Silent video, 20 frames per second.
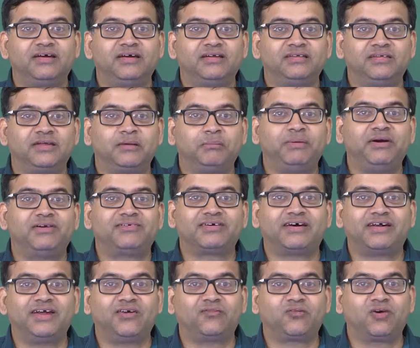the bits are
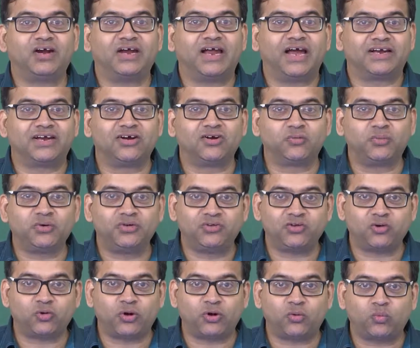equally likely to be
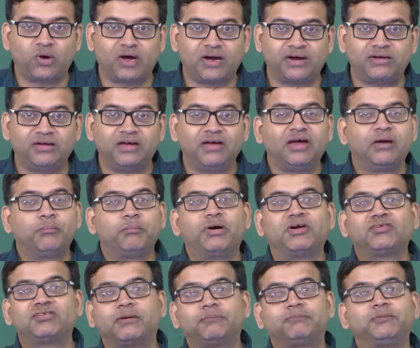0 and 1, but
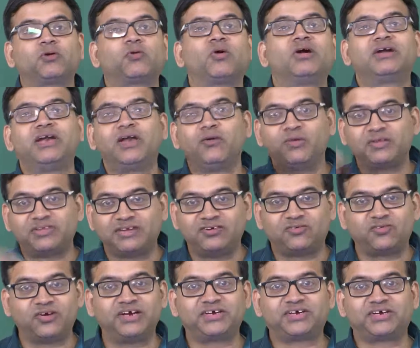subsequently with
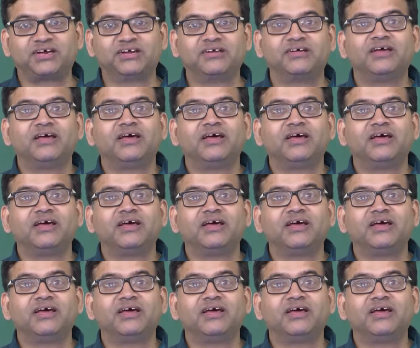iteration,